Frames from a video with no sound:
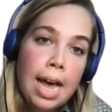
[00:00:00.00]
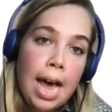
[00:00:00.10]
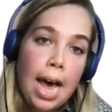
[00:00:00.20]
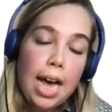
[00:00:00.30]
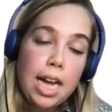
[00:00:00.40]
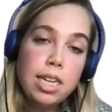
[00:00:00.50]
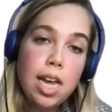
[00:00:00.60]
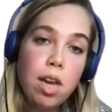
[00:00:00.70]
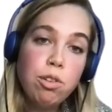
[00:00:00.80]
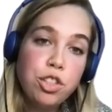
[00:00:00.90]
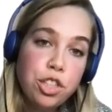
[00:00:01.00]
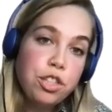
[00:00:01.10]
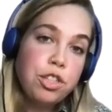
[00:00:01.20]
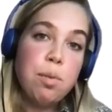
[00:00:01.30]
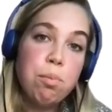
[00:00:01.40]
And it was
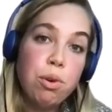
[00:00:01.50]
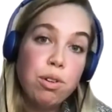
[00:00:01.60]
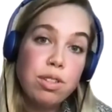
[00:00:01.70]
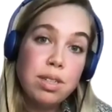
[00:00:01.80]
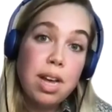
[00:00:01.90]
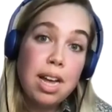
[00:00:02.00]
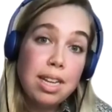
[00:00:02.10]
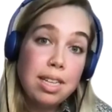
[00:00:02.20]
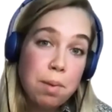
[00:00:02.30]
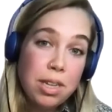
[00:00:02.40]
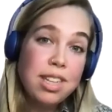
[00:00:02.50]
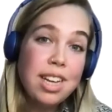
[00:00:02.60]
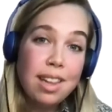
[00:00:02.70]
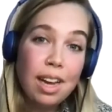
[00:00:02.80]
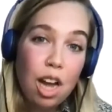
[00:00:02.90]
hugely important, especially
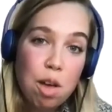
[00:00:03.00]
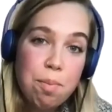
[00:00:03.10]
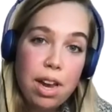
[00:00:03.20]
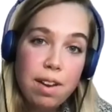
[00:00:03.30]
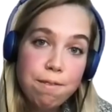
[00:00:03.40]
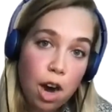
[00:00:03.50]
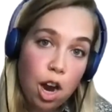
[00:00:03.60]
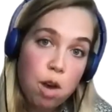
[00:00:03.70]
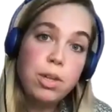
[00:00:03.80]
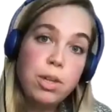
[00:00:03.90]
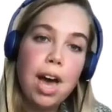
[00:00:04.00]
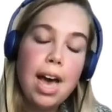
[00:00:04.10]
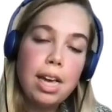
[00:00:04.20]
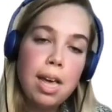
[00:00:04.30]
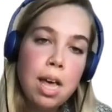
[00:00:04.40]
in the climate and environment
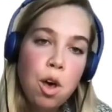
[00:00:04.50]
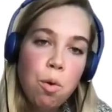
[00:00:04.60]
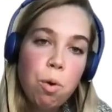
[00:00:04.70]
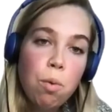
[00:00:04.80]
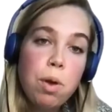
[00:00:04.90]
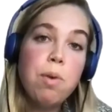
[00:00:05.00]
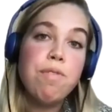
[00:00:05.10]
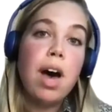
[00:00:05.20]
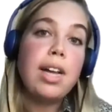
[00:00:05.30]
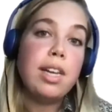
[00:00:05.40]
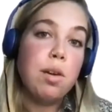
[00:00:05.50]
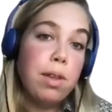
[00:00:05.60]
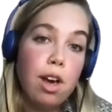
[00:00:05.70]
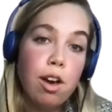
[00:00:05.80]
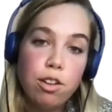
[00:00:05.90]
track. What we were finding
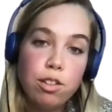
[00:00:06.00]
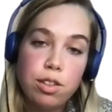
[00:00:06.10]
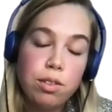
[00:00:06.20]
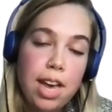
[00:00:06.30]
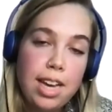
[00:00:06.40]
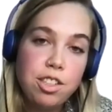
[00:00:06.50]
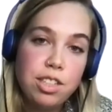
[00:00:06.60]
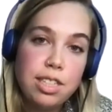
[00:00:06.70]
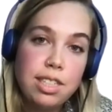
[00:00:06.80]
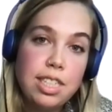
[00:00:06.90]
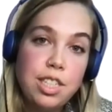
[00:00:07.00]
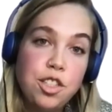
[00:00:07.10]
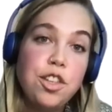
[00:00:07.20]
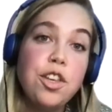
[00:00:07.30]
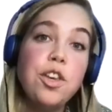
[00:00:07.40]
with our consultation is this
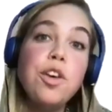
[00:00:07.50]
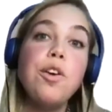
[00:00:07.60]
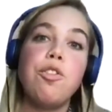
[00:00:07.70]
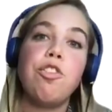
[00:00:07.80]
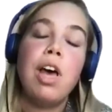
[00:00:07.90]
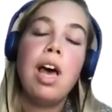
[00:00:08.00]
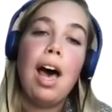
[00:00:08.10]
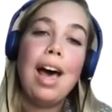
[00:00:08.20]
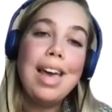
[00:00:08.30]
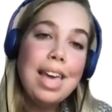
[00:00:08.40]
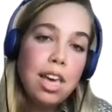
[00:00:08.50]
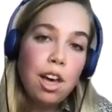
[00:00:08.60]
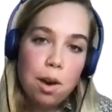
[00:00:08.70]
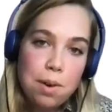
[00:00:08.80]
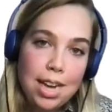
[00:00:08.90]
huge
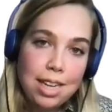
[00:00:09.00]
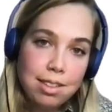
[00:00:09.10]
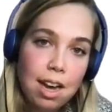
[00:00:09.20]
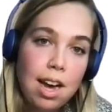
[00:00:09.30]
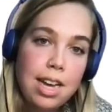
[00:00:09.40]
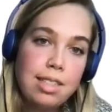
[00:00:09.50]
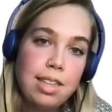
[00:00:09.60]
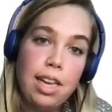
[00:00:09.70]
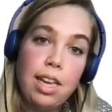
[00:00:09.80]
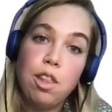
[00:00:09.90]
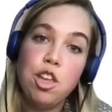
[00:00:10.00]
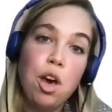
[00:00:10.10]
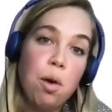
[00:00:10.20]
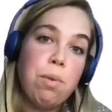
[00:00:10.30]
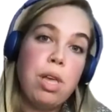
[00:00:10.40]
eco-anxiety that
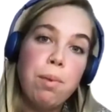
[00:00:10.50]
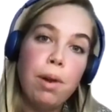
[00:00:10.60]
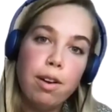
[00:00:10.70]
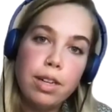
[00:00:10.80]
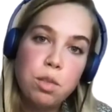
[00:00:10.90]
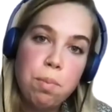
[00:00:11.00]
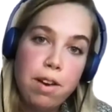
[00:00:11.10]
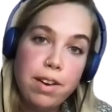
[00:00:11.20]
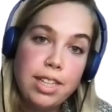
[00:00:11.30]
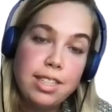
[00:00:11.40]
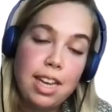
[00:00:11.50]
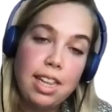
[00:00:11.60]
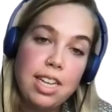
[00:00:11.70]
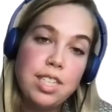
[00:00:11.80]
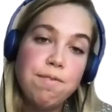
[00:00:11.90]
young people are experiencing,
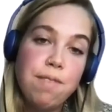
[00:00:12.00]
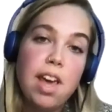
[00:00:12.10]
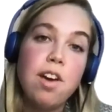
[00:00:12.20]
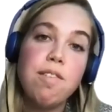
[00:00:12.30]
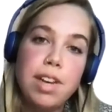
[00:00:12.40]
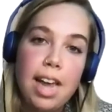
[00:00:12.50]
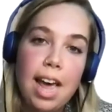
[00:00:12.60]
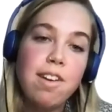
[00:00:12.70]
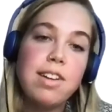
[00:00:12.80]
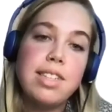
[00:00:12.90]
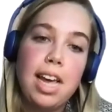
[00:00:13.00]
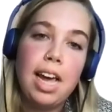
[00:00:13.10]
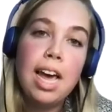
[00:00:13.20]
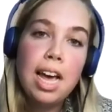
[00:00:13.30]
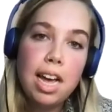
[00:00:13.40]
this fear of inheriting
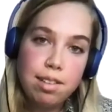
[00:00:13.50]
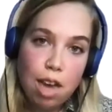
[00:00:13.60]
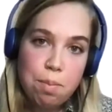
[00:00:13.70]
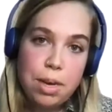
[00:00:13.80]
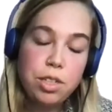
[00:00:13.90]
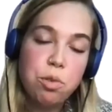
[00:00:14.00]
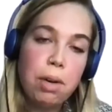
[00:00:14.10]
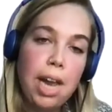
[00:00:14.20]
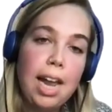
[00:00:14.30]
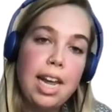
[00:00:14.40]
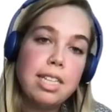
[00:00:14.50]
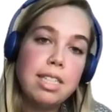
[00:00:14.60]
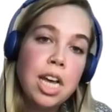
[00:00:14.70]
a damaged planet.